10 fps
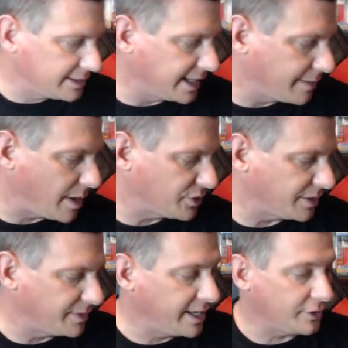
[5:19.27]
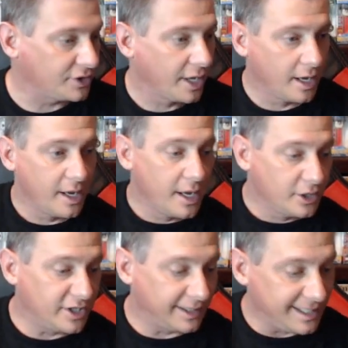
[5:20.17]
they come out with something else.
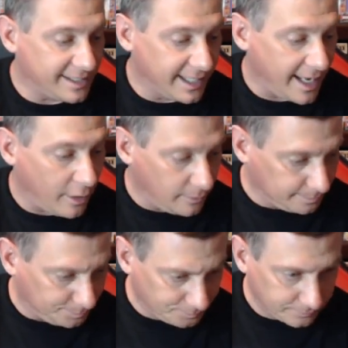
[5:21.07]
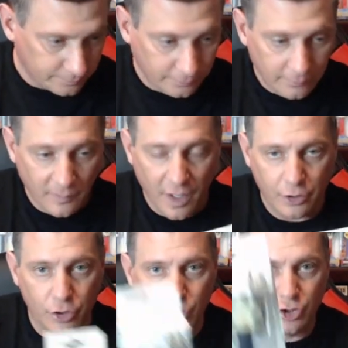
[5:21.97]
Check this thing out.
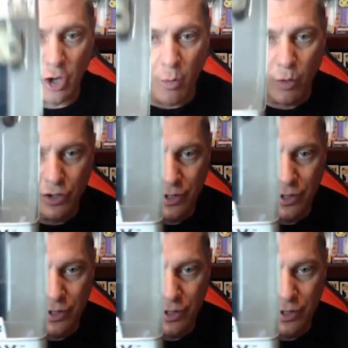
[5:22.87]
New Star Wars